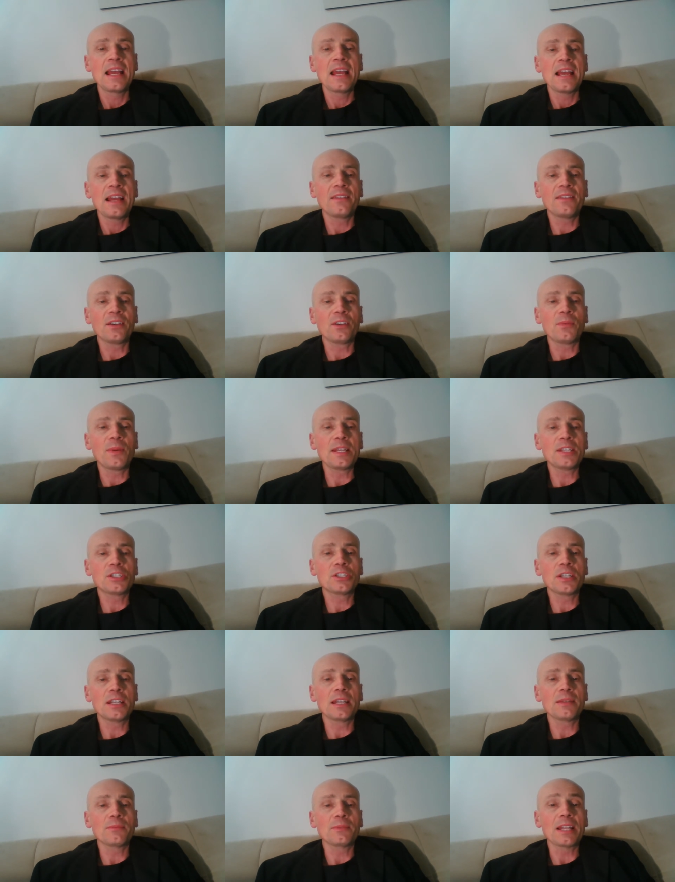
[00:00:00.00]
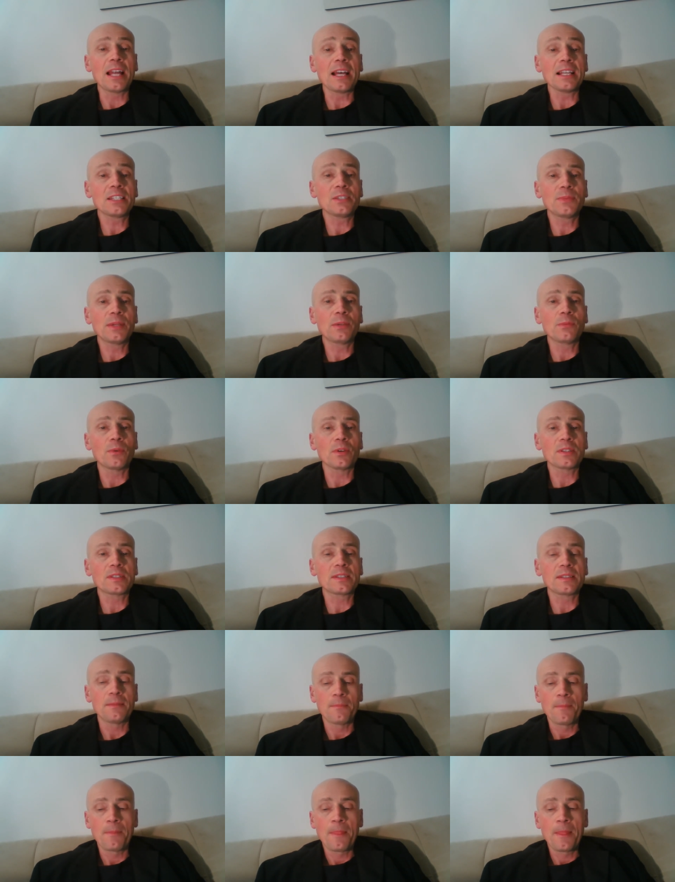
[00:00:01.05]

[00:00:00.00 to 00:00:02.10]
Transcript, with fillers: and the question last week was